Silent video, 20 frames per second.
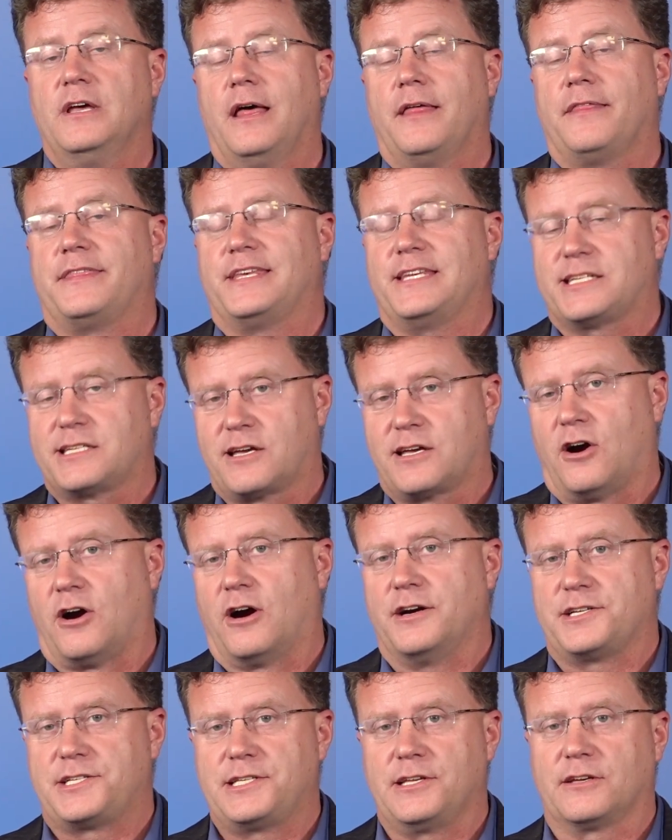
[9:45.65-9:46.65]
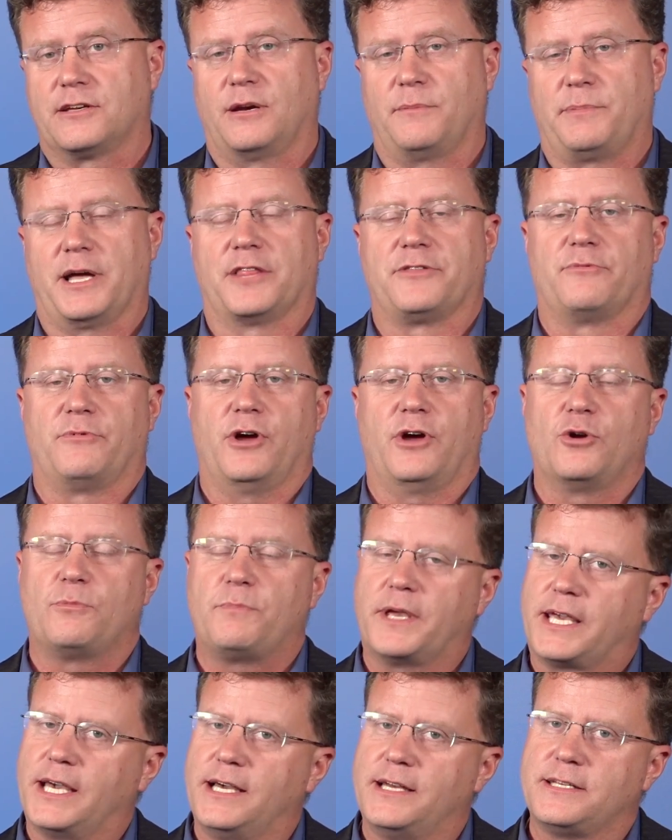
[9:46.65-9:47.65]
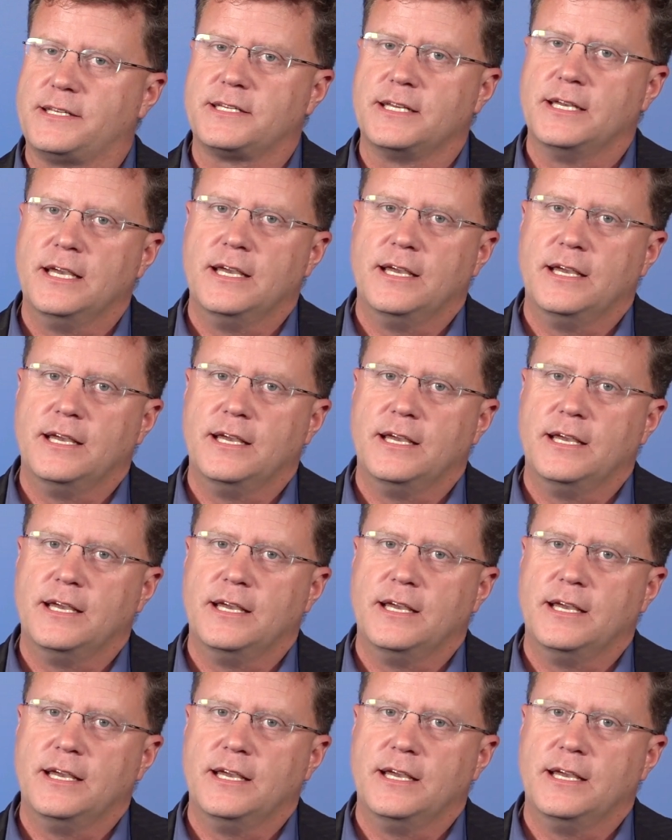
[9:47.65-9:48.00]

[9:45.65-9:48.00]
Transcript: this car is still going to be on the road because